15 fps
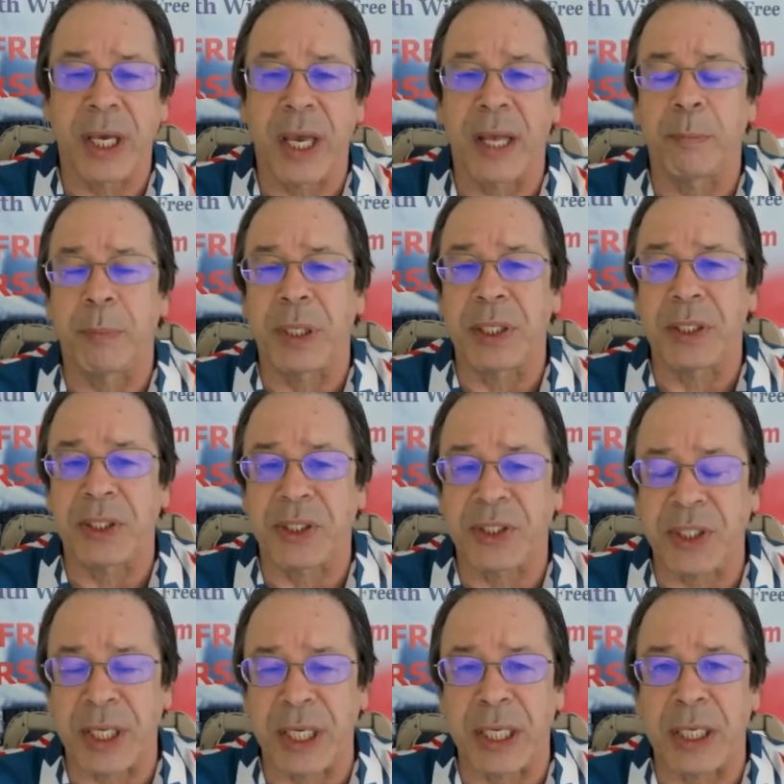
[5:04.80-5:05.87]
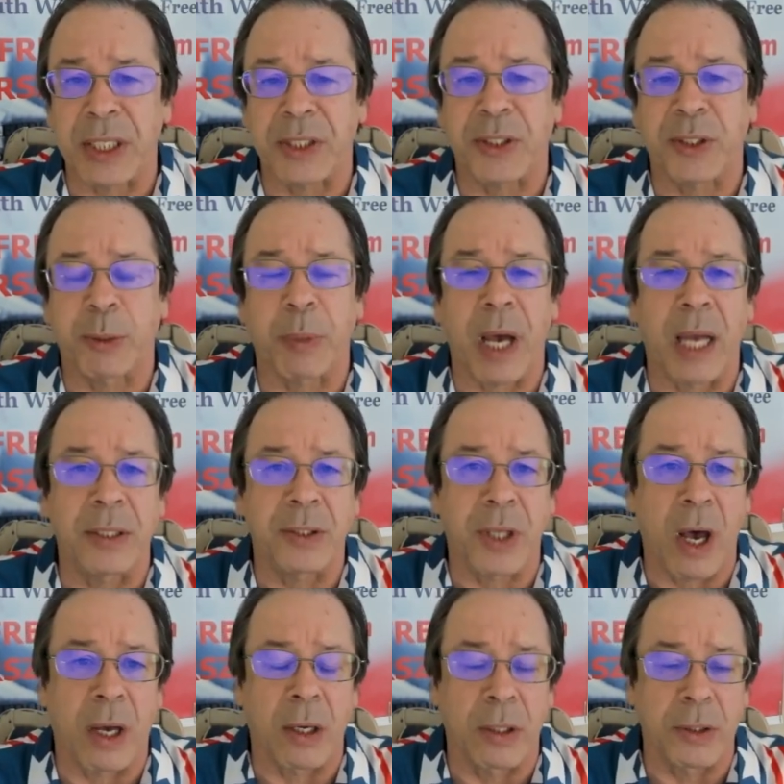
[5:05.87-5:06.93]
can be seized by
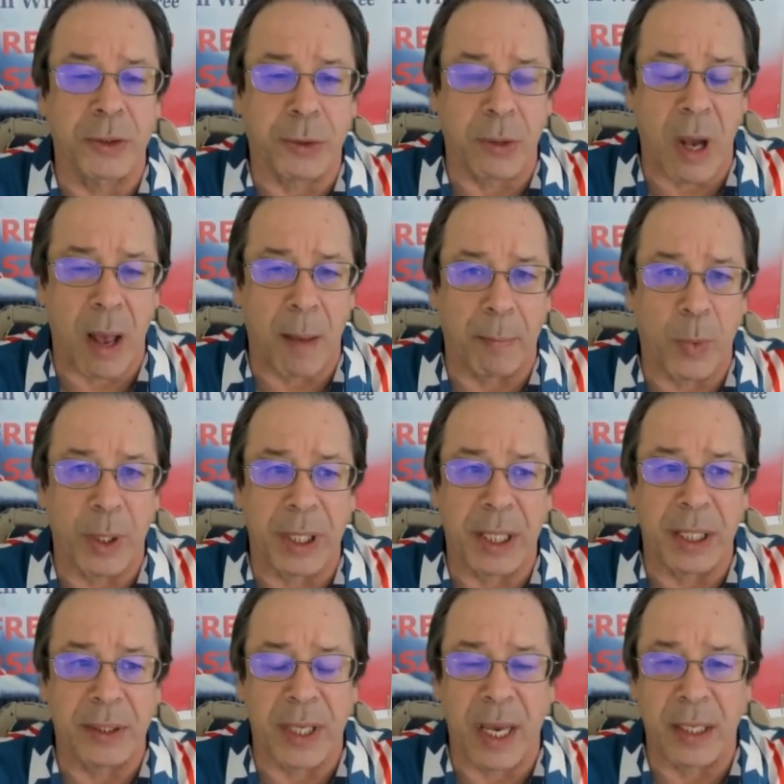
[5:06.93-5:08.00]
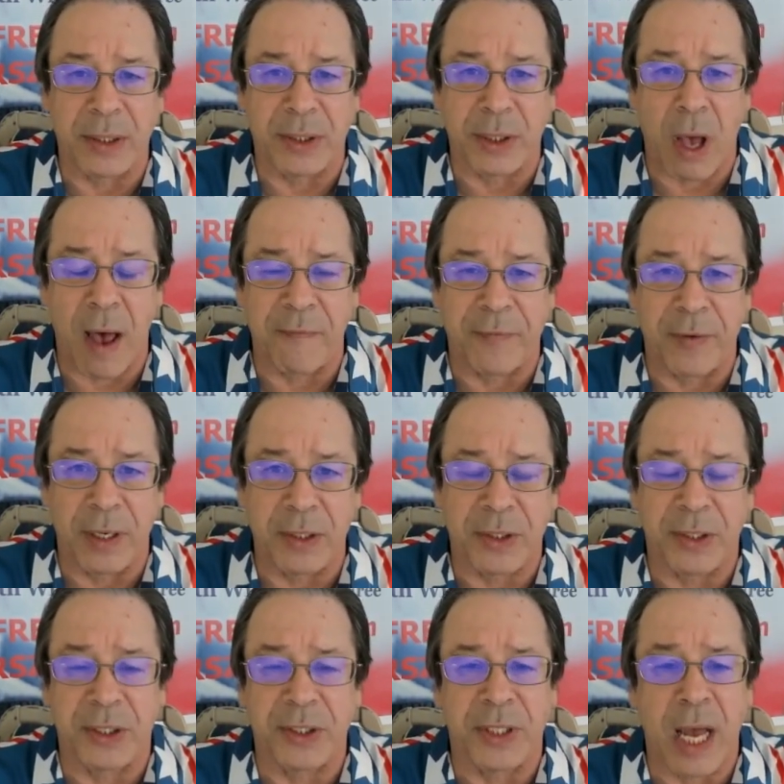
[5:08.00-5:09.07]
Donald Trump when he takes
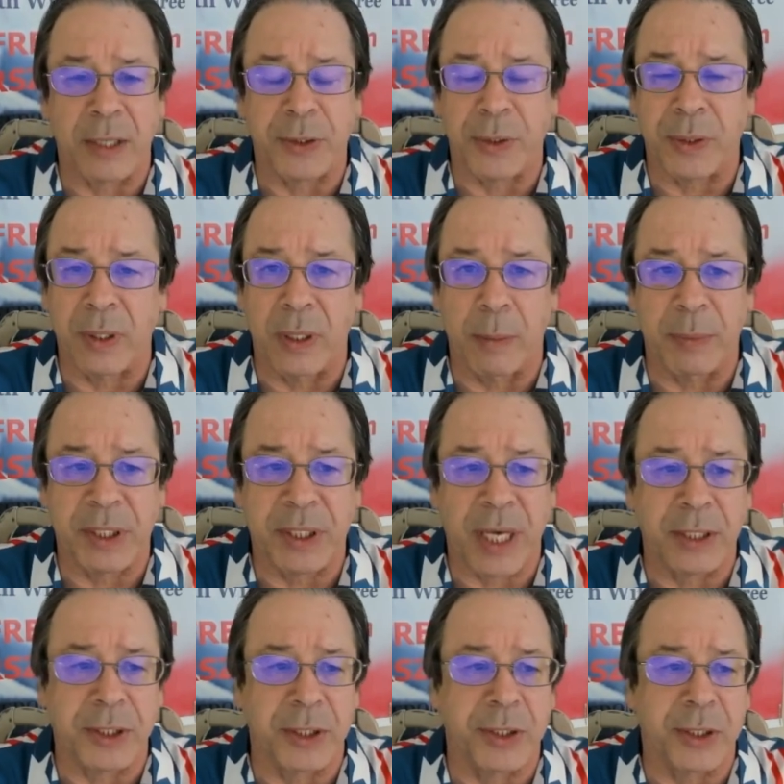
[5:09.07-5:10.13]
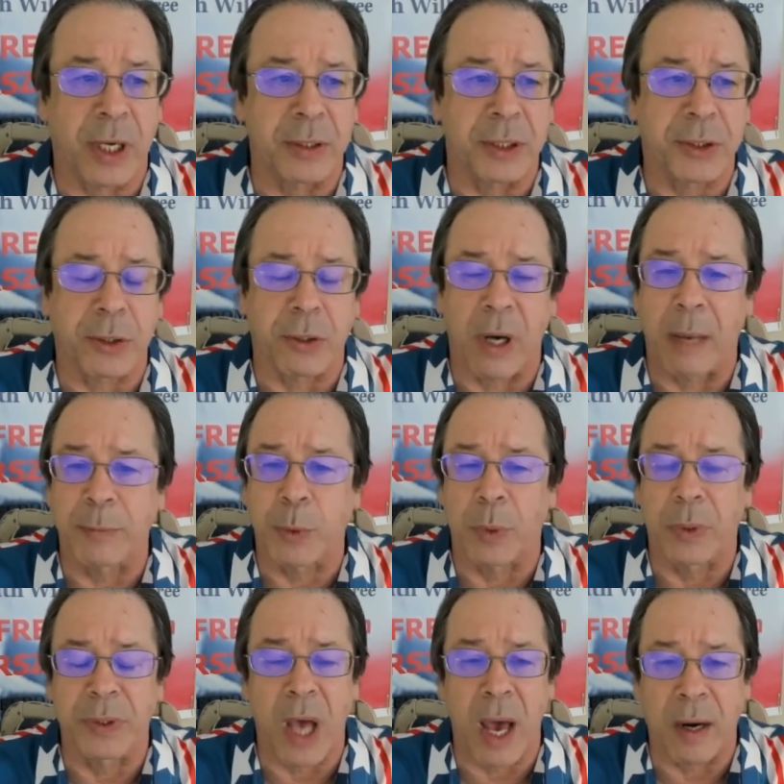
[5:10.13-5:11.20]
office. The statute of limitations on these crimes
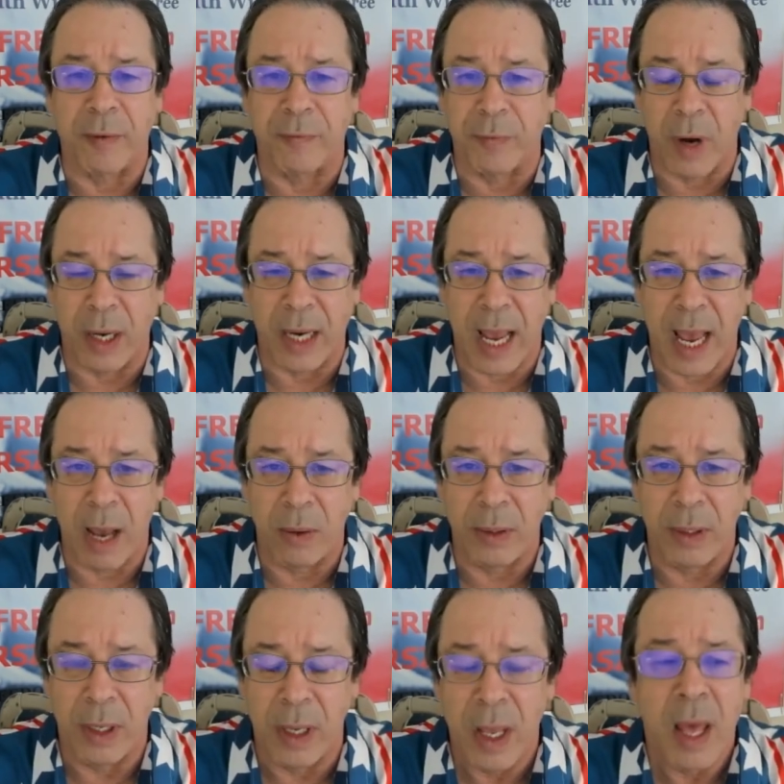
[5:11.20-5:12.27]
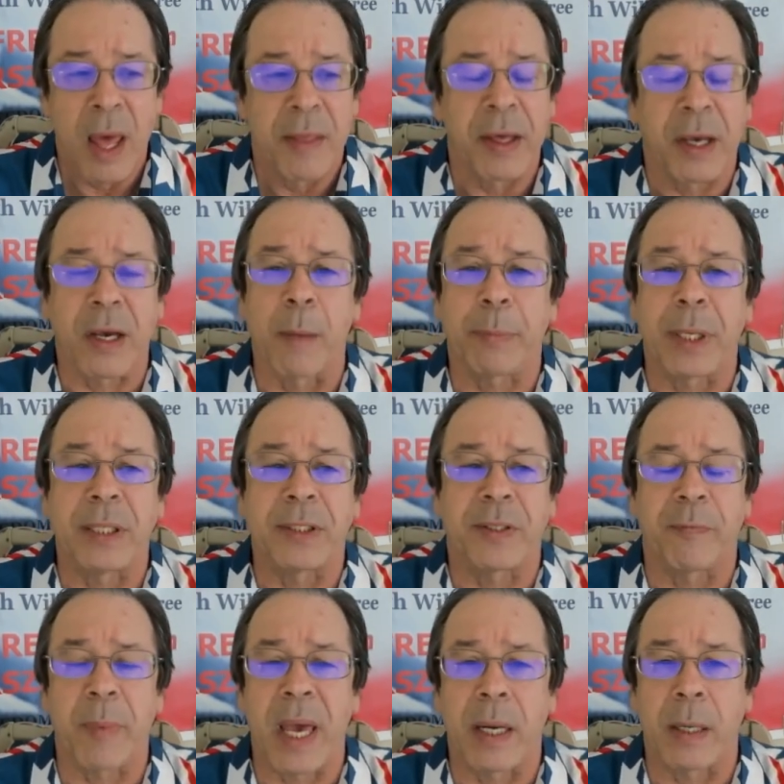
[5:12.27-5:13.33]
will not have run out. The companies
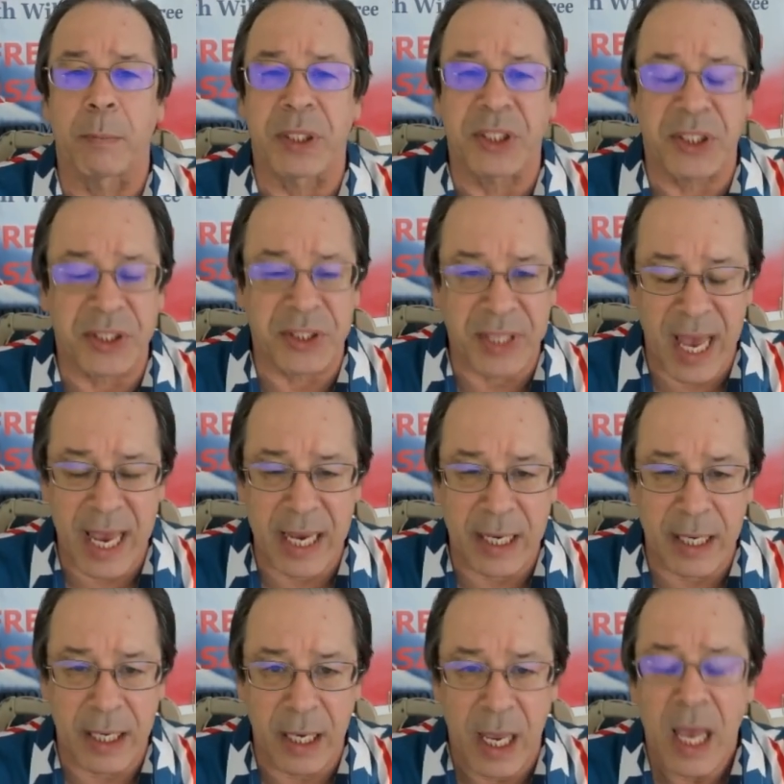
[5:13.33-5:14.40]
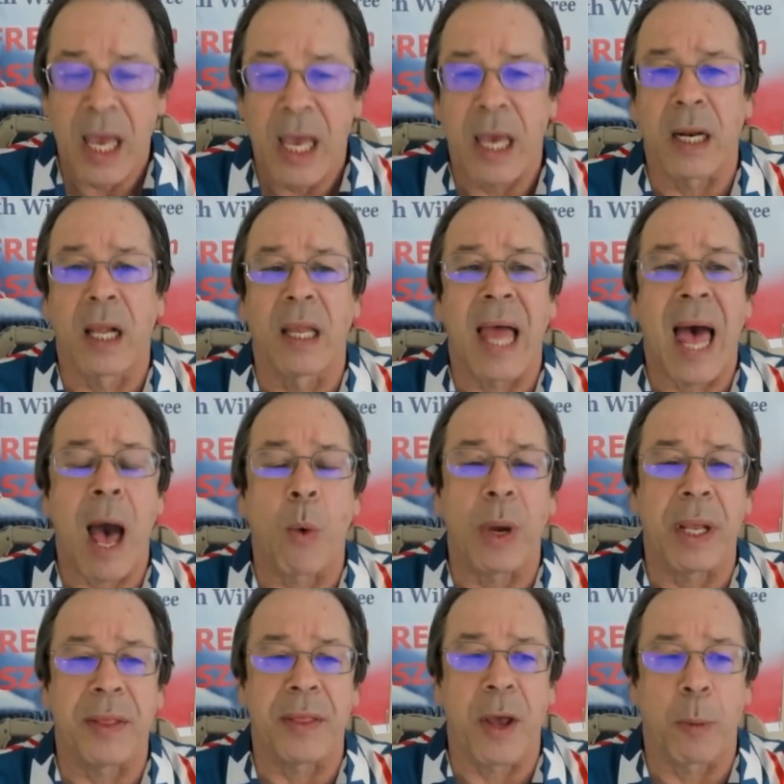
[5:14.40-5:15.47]
have made a mistake in
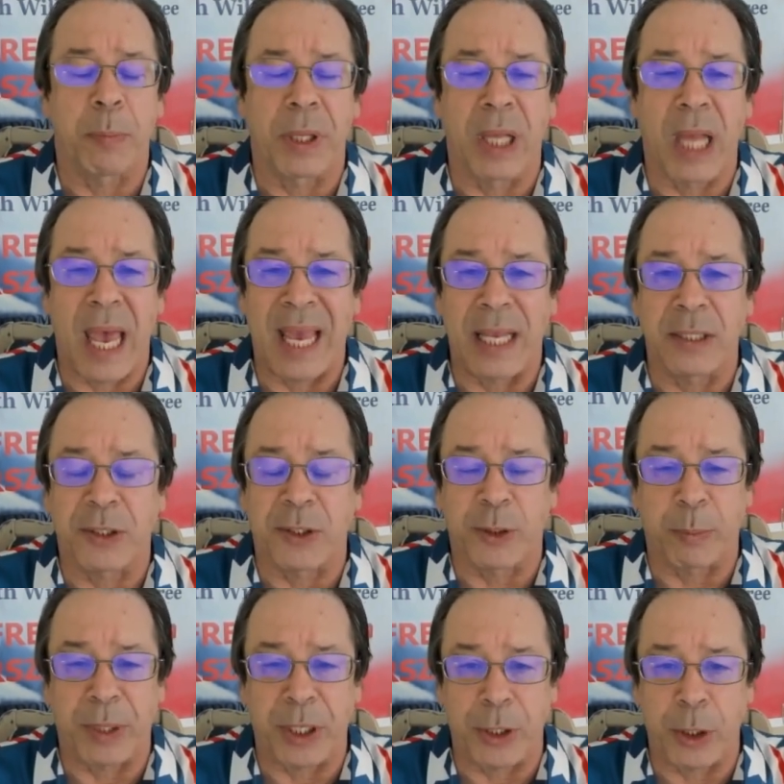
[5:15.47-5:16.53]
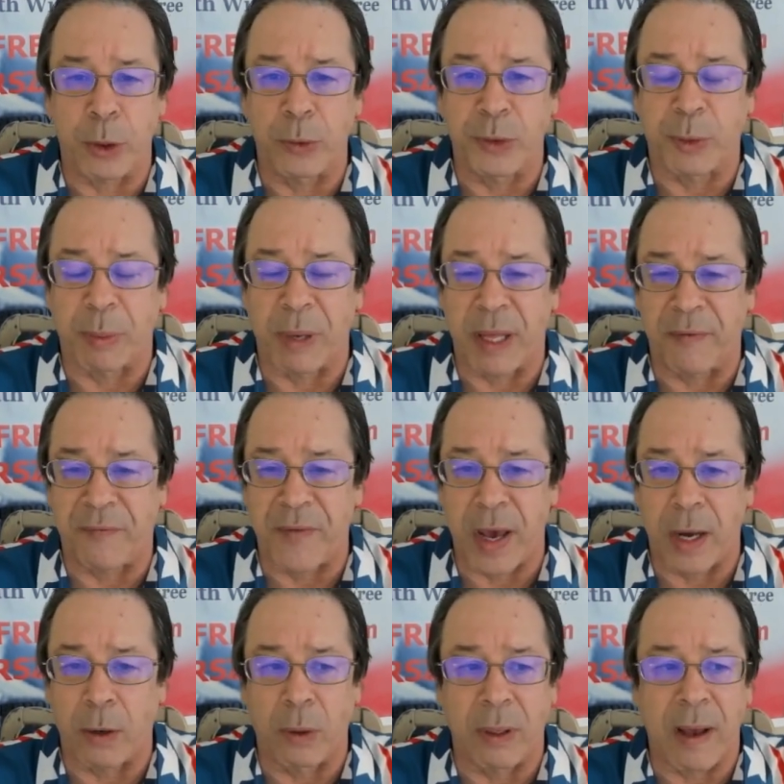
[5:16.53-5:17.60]
allowing their planes to be used by the
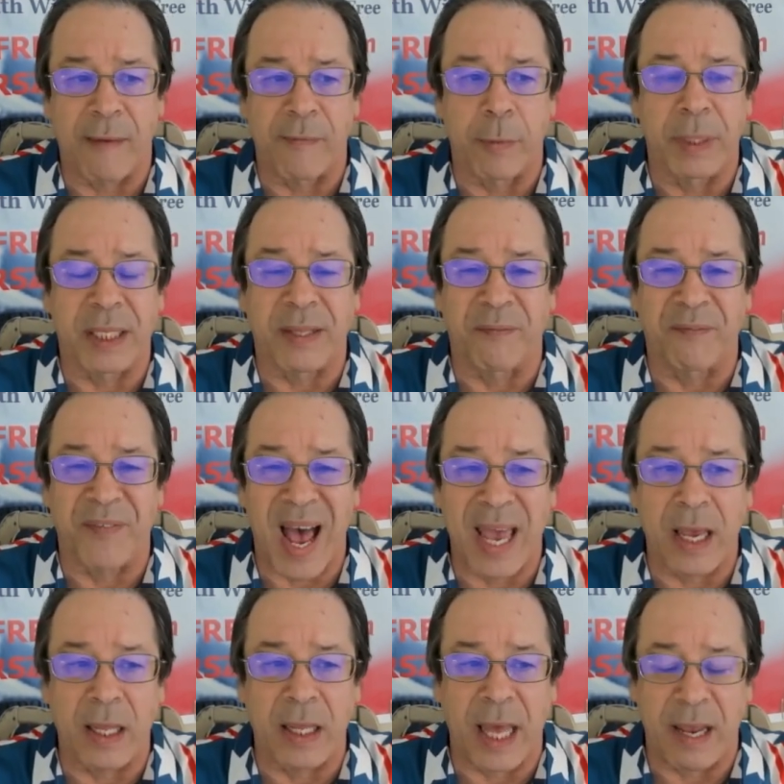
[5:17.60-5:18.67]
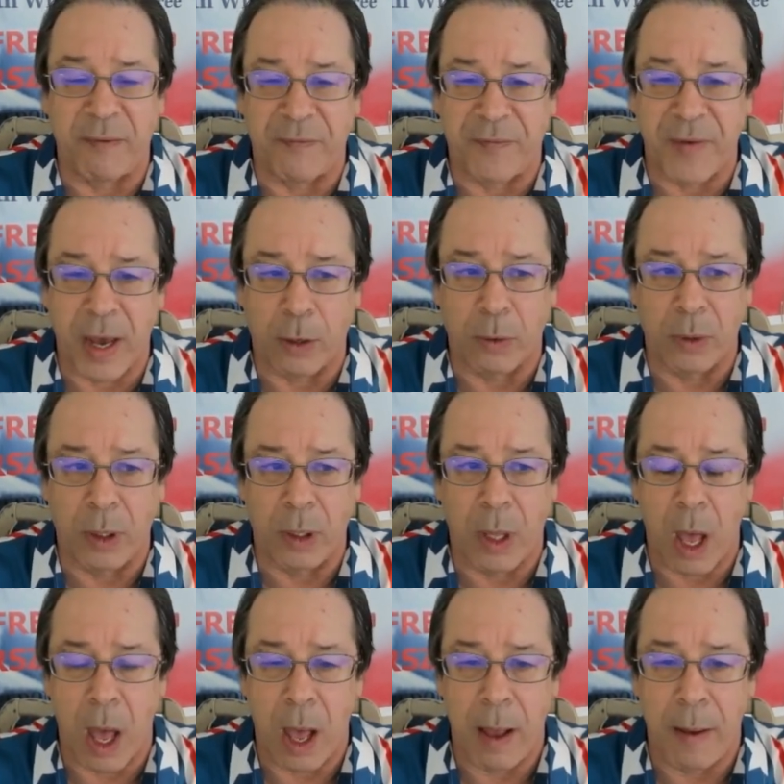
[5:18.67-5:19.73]
federal government to violate federal
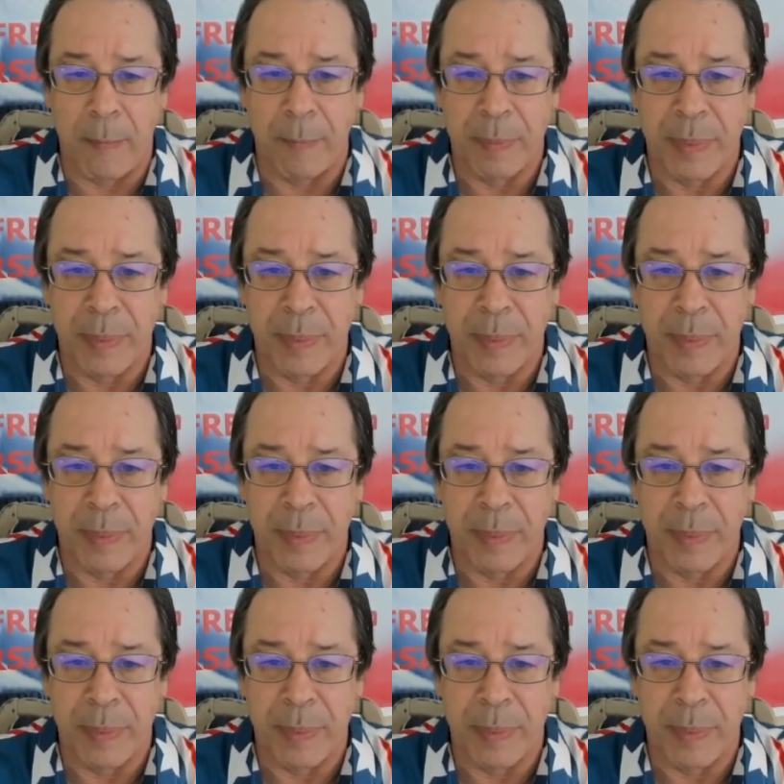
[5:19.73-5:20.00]
law.